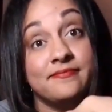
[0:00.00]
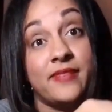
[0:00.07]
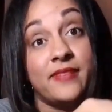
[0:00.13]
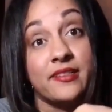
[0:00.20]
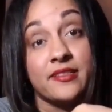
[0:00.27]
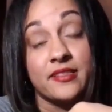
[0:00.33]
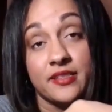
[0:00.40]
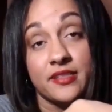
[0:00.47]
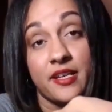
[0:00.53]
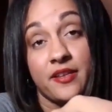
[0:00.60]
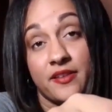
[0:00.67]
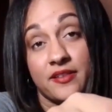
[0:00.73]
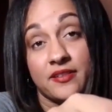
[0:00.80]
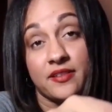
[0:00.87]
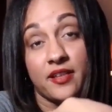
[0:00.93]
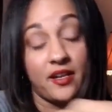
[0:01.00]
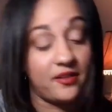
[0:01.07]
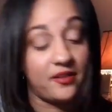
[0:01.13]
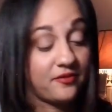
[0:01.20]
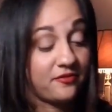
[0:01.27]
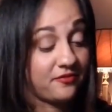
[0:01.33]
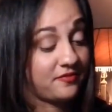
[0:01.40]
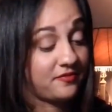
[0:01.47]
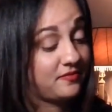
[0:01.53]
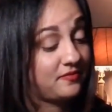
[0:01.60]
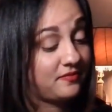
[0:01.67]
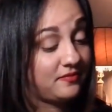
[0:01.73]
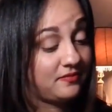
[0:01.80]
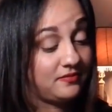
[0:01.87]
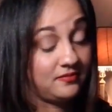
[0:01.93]
I'd say that's kind of
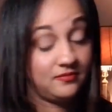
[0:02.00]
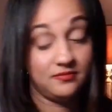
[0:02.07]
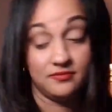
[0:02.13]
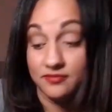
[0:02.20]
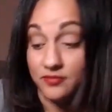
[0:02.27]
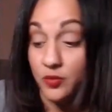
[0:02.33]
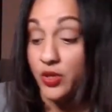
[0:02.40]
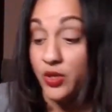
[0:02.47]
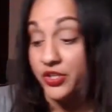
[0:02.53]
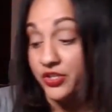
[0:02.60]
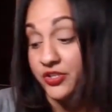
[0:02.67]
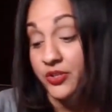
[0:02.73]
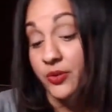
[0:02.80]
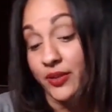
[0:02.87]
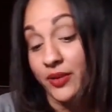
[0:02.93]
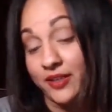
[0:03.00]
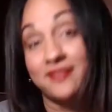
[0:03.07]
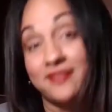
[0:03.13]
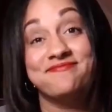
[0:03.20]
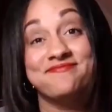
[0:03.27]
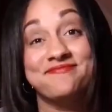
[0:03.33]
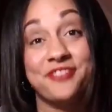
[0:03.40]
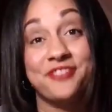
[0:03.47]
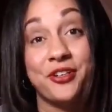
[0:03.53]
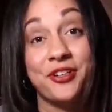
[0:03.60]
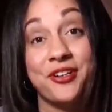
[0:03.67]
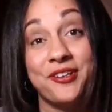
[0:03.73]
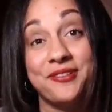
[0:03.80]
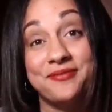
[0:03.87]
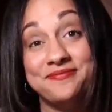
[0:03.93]
what you're doing,
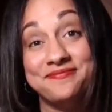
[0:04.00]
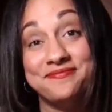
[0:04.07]
Virgo.